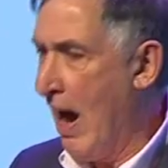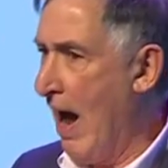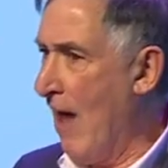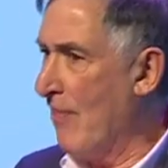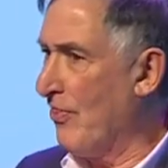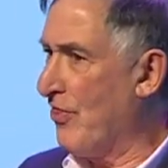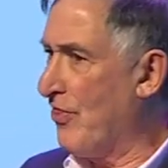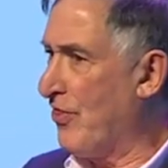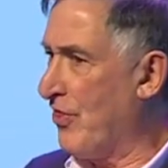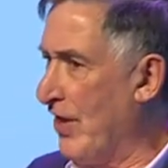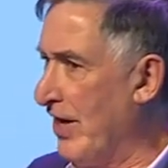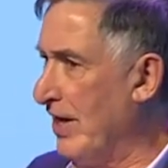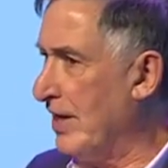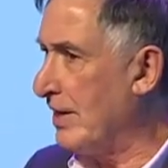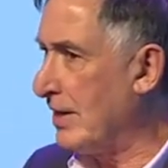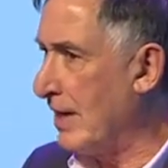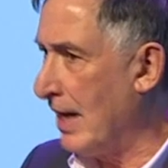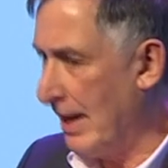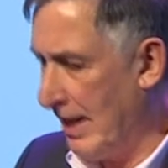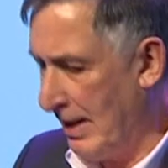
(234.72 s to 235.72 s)
And
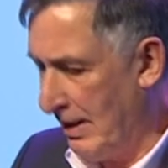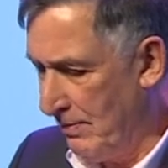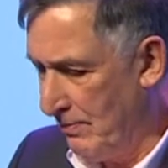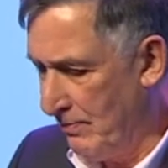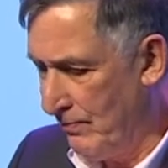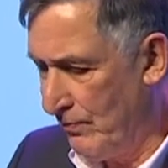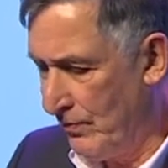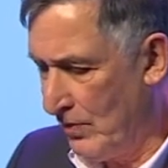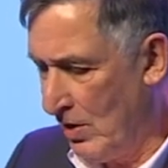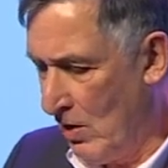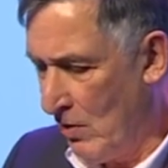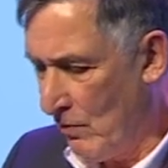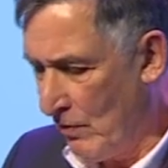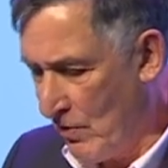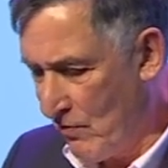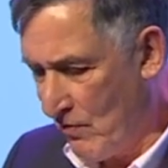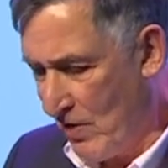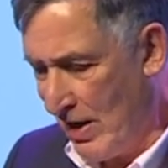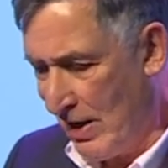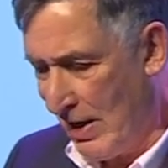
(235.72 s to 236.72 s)
thirdly,
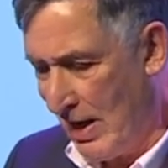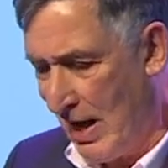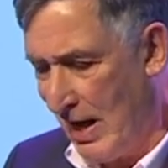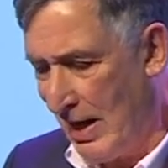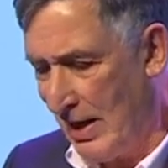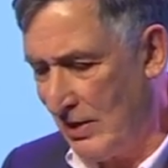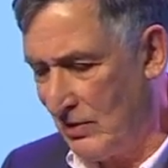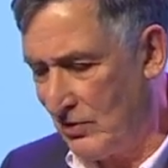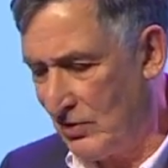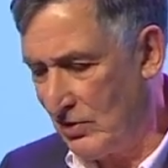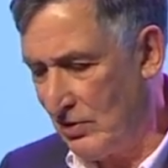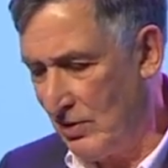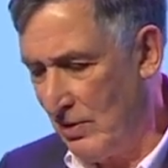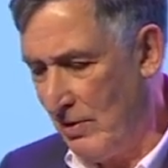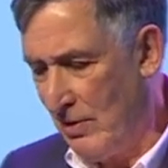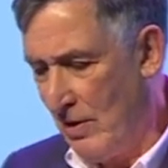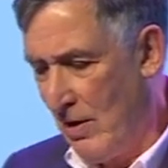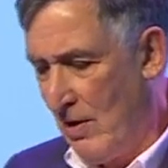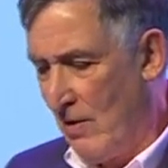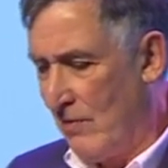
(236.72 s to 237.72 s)
we realized
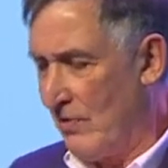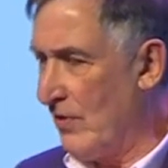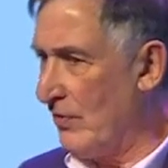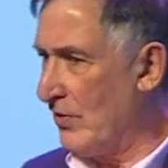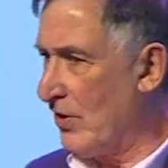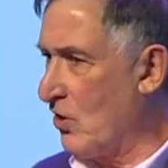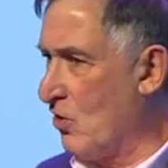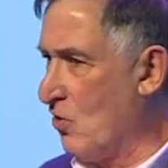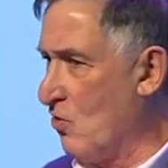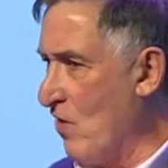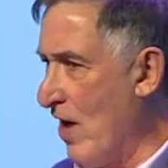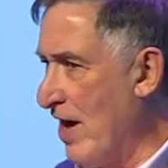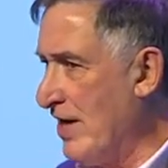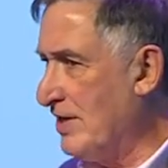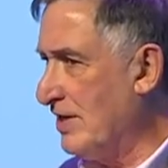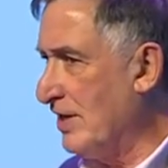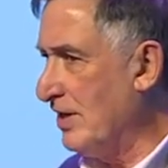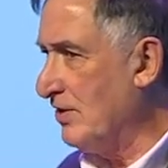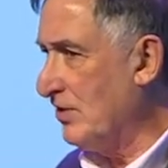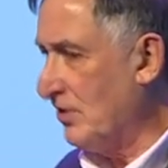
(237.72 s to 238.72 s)
that the
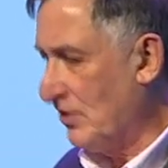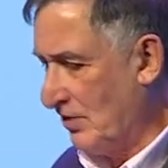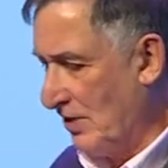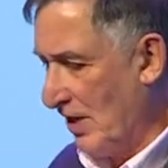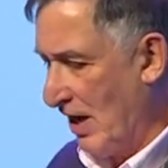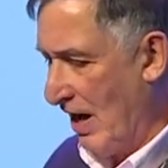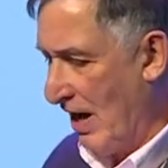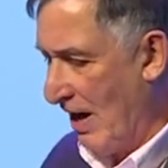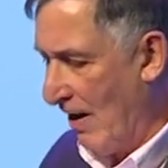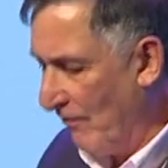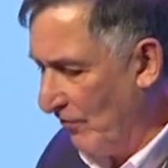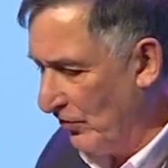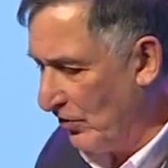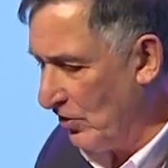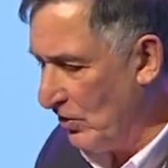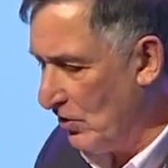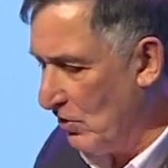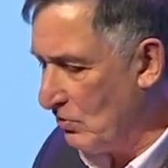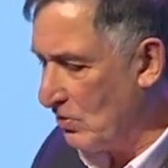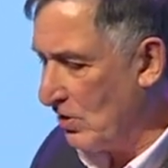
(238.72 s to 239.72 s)
greatest
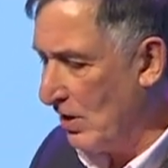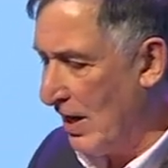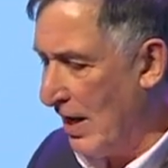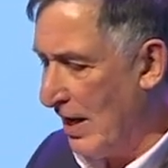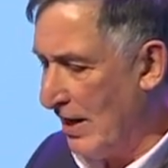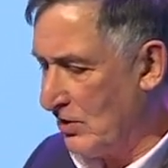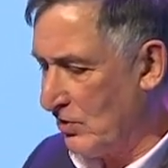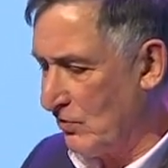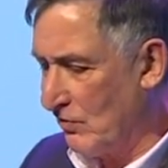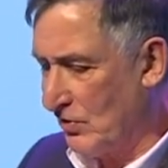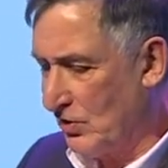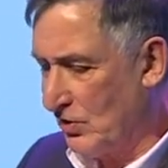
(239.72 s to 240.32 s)
underutilized